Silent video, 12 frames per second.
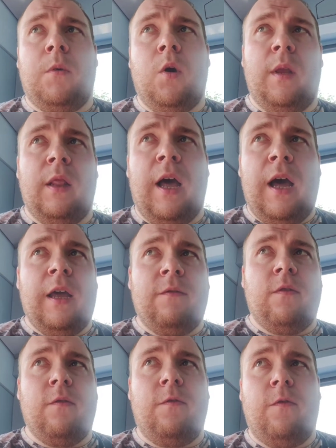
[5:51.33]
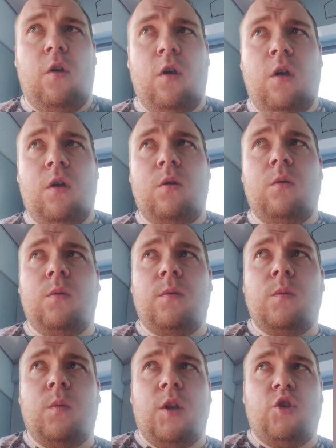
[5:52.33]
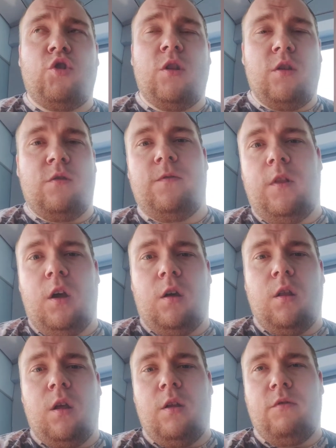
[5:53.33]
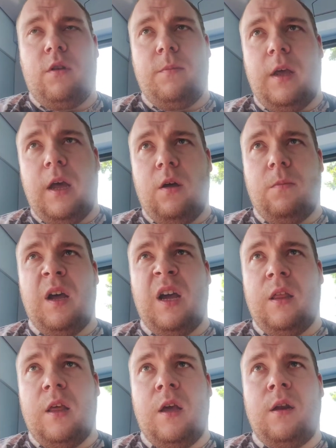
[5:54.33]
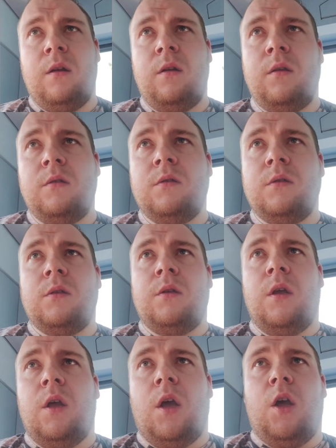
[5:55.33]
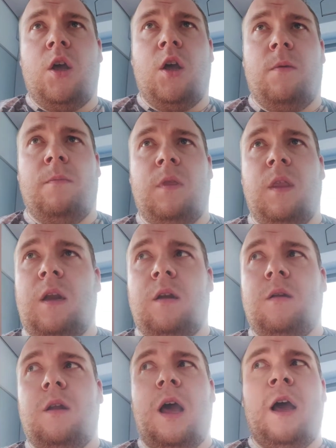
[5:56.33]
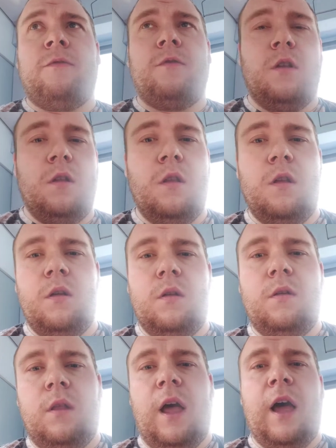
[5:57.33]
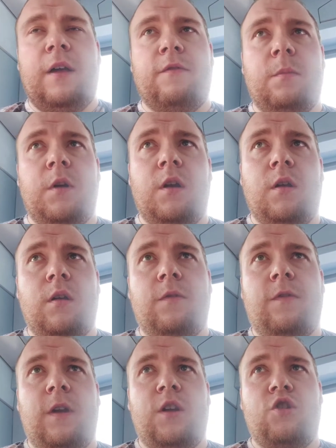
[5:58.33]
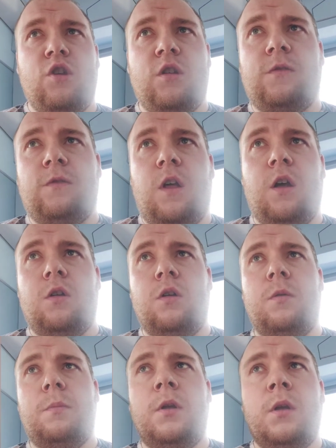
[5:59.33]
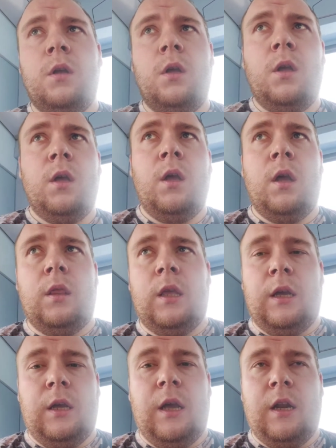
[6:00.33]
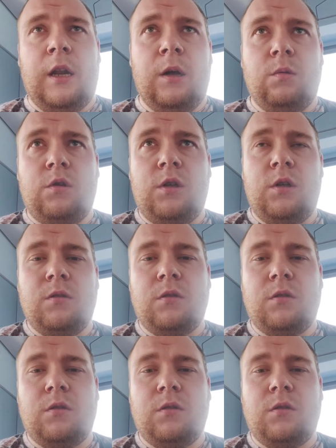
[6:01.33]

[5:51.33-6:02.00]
Going live at 4, which this vlog will already be out by then. And after the live, I'm going to finish this vlog up and get it out to